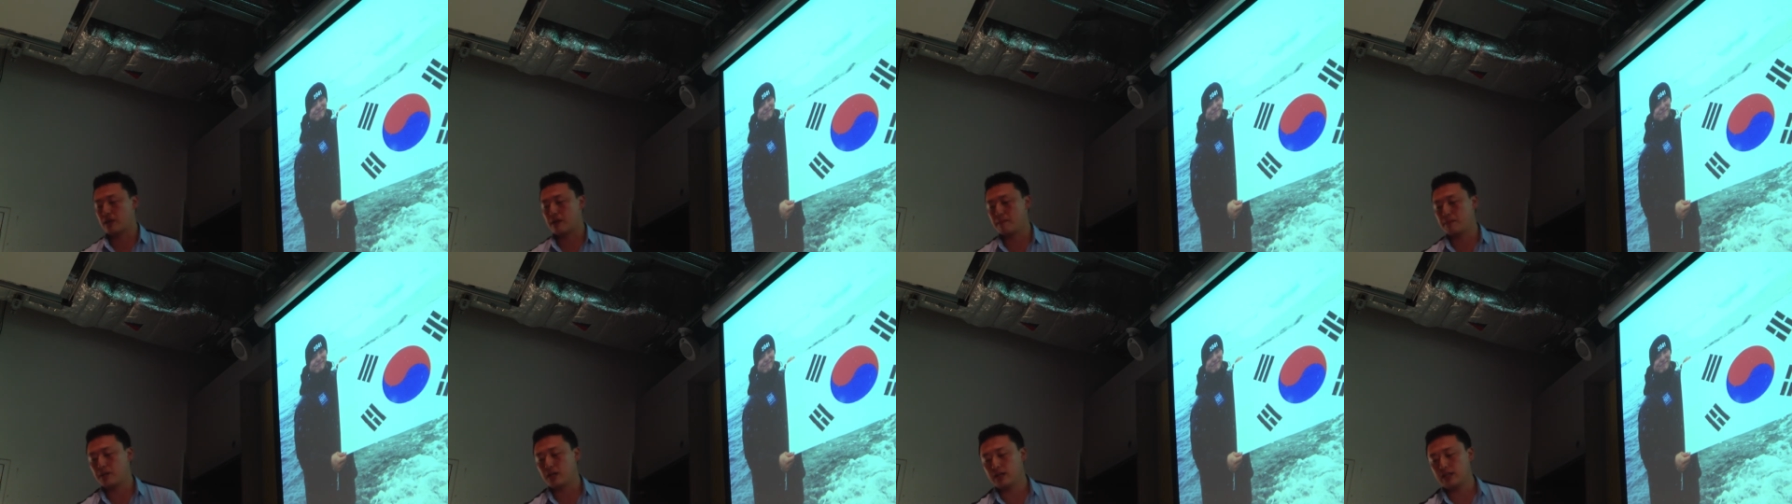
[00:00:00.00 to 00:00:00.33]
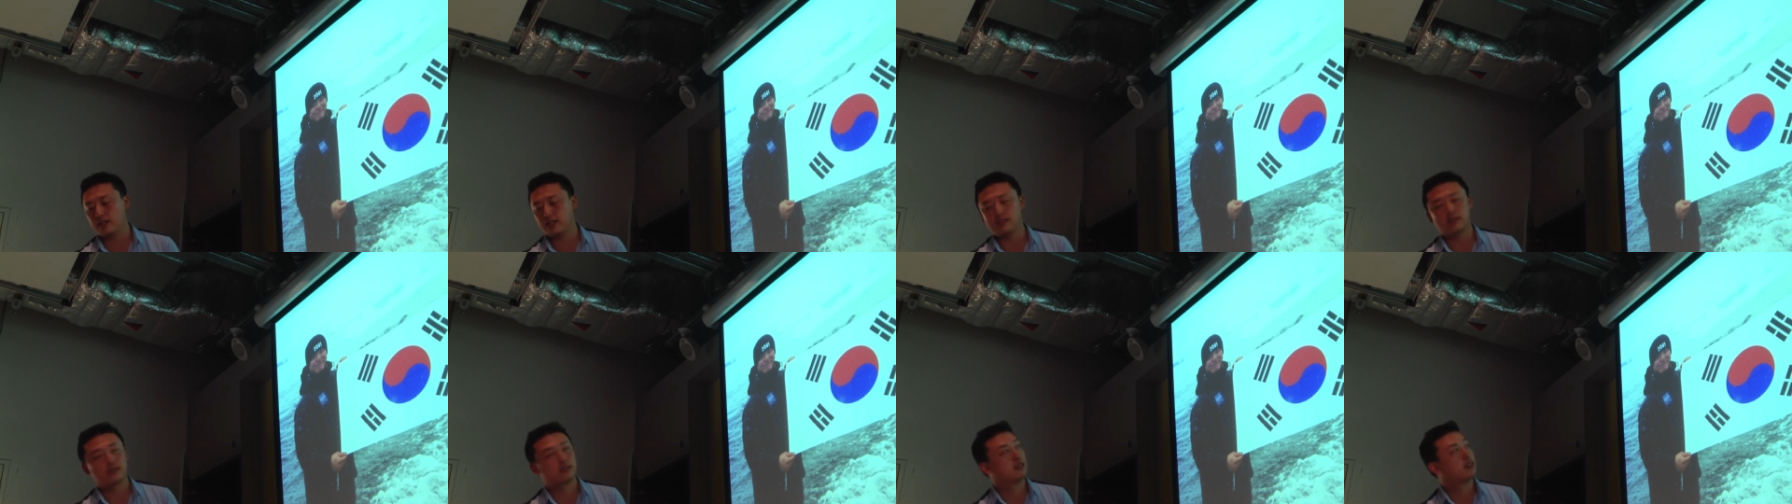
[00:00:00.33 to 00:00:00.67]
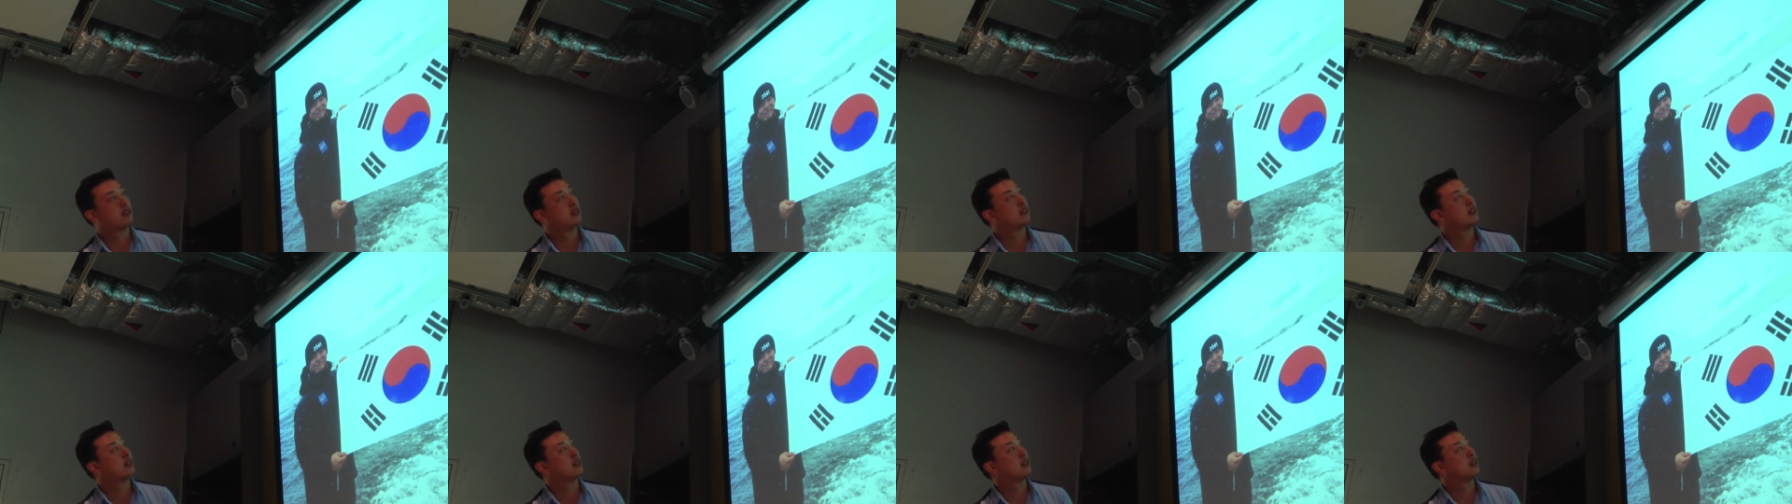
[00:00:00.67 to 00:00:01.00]
Empire.
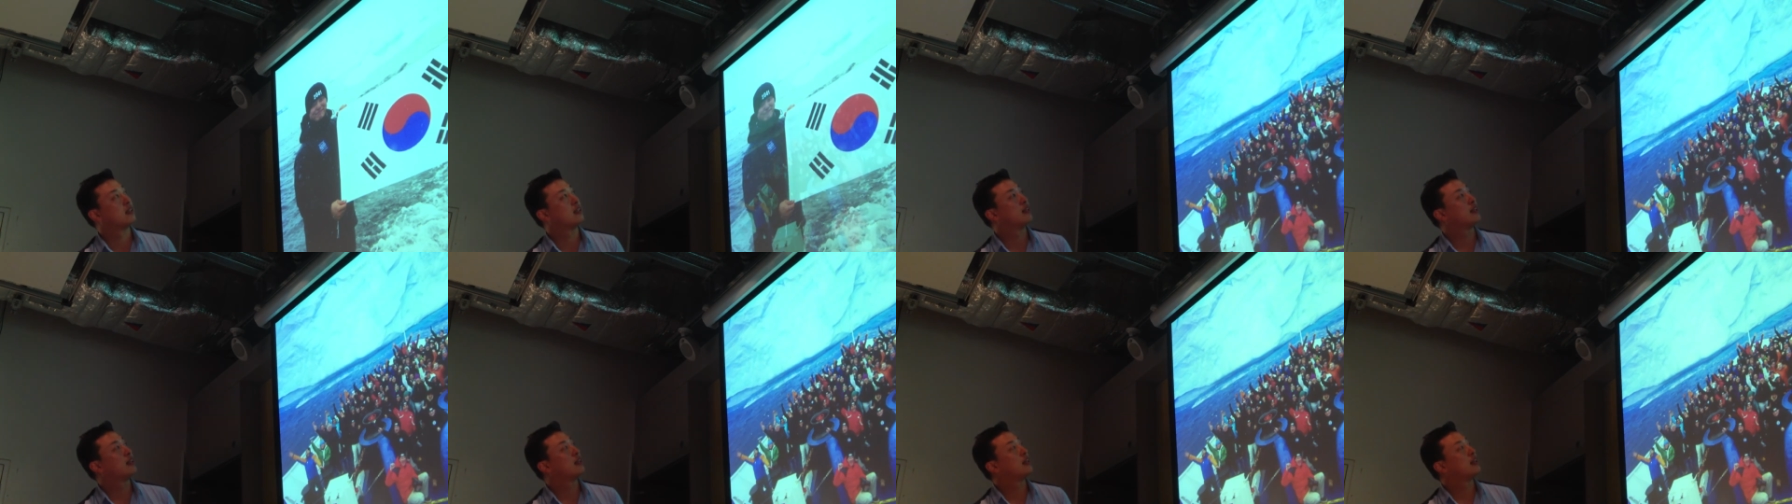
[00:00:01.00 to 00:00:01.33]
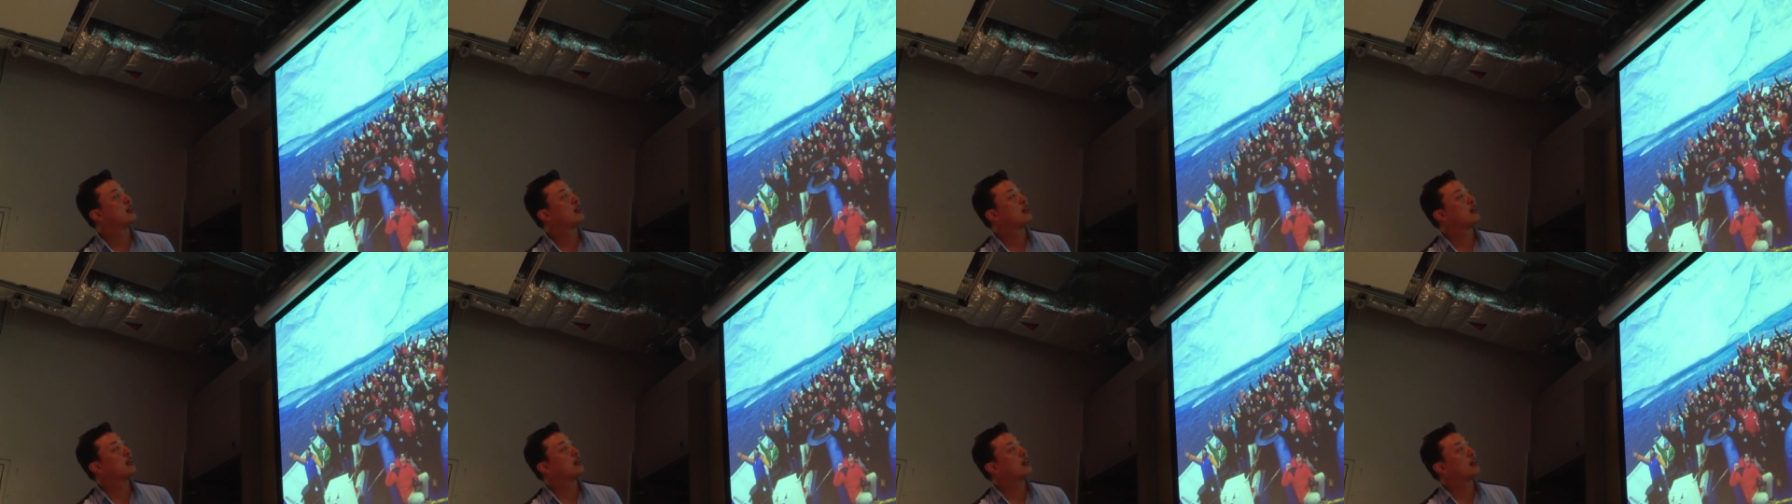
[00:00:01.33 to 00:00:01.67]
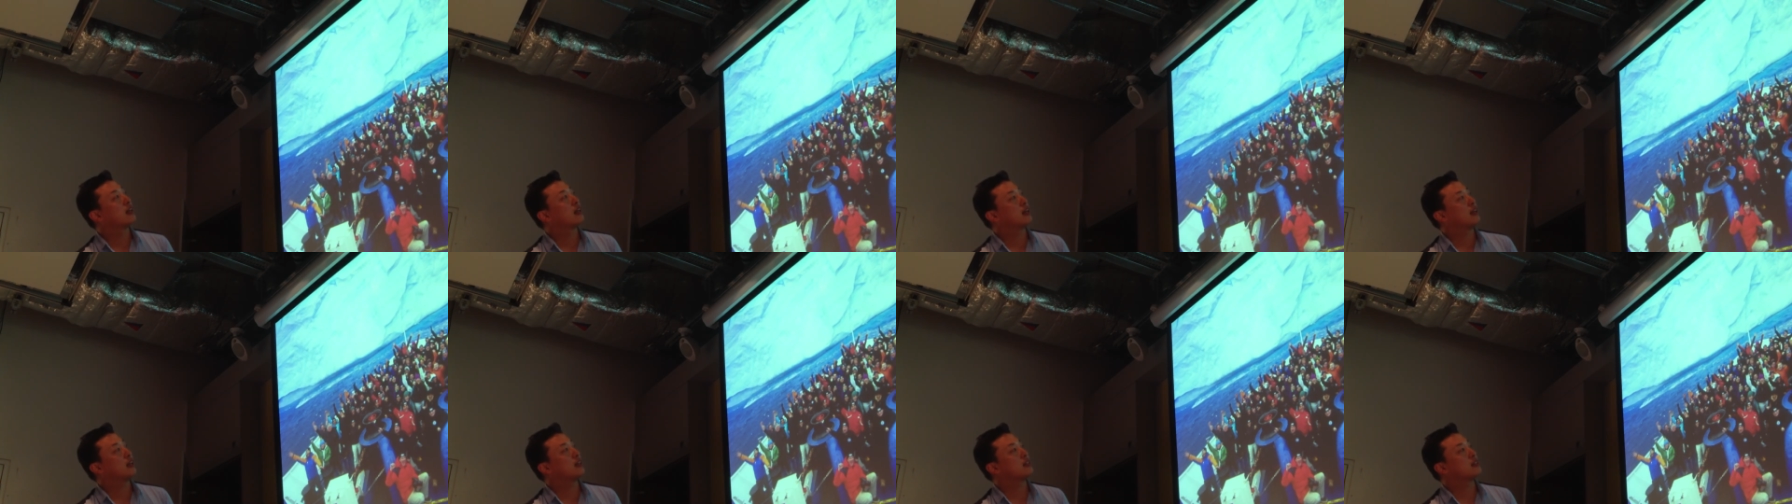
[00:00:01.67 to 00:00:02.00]

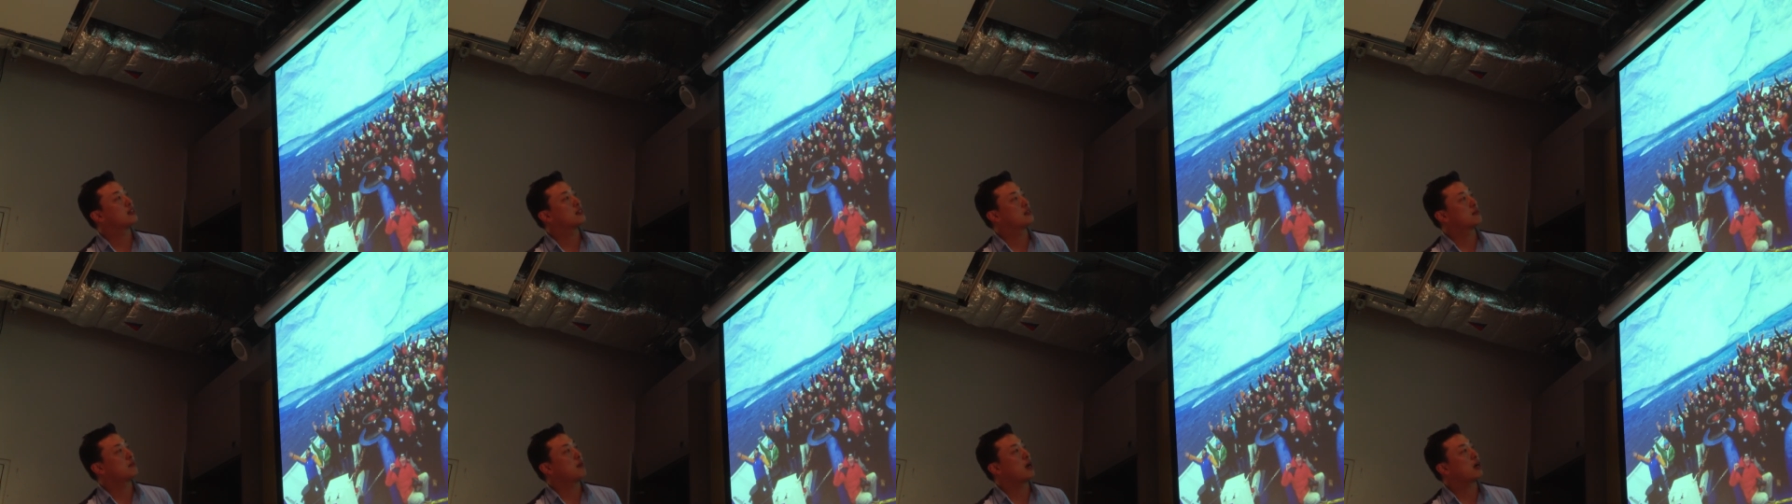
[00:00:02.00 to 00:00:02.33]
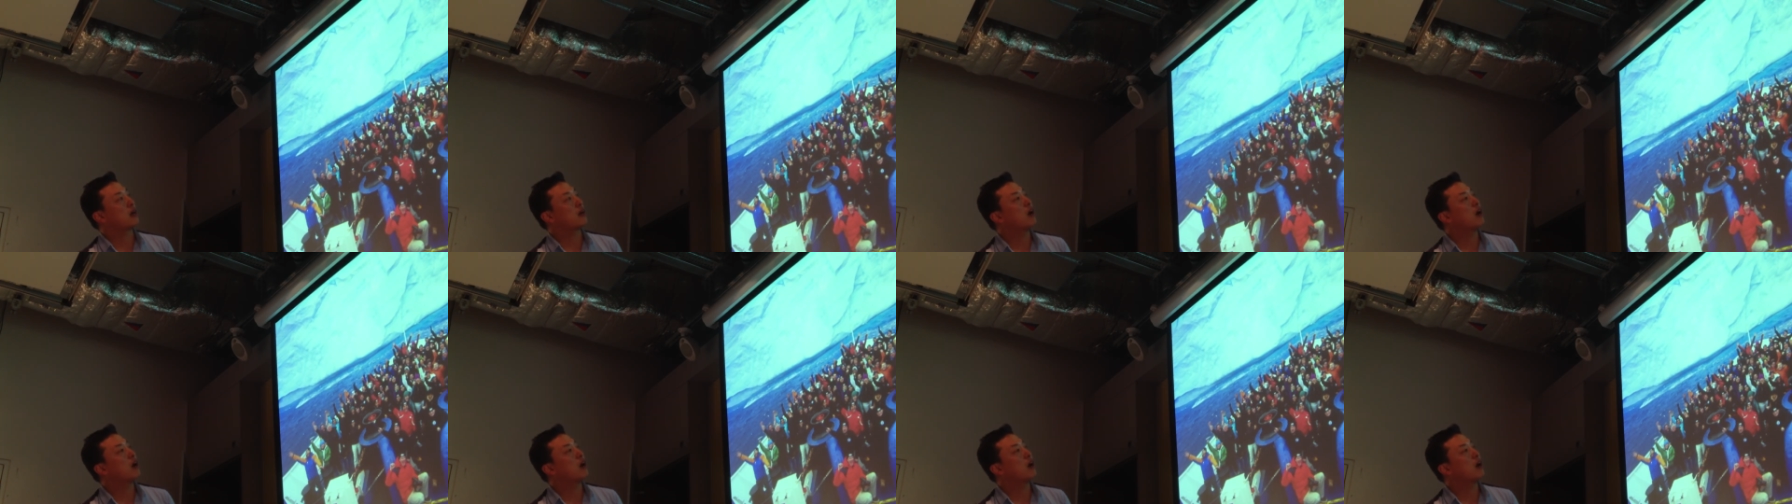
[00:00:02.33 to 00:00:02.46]
And this is my